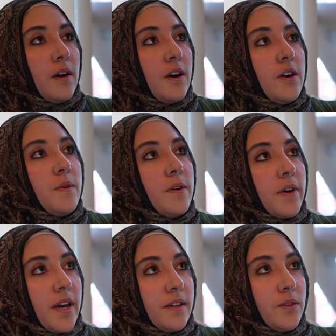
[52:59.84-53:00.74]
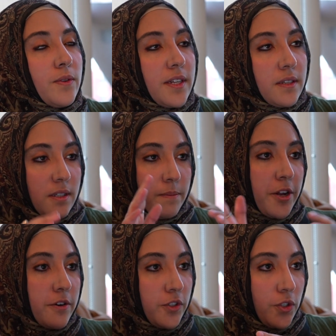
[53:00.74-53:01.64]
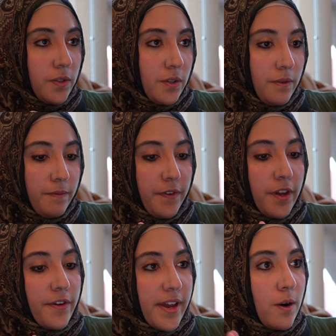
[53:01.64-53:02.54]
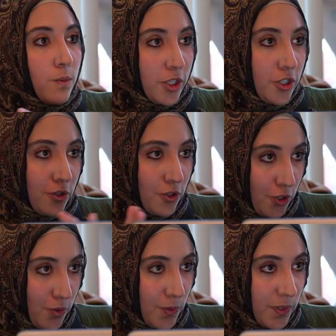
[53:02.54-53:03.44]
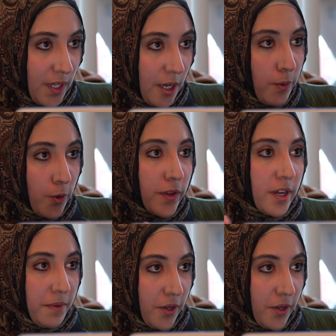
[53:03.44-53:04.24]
Oh, okay. So it's a matter of just figuring out which to choose. Like, both can be